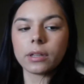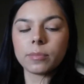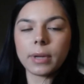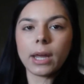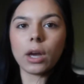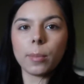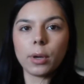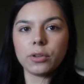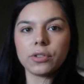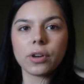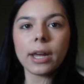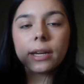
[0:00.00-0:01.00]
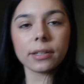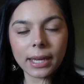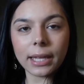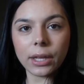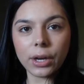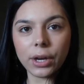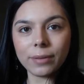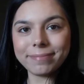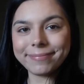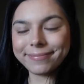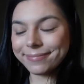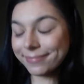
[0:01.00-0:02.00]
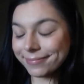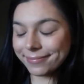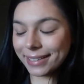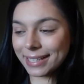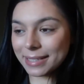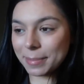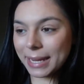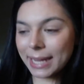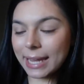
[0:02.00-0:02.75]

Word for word: My elbow just cracked. Hello, it is me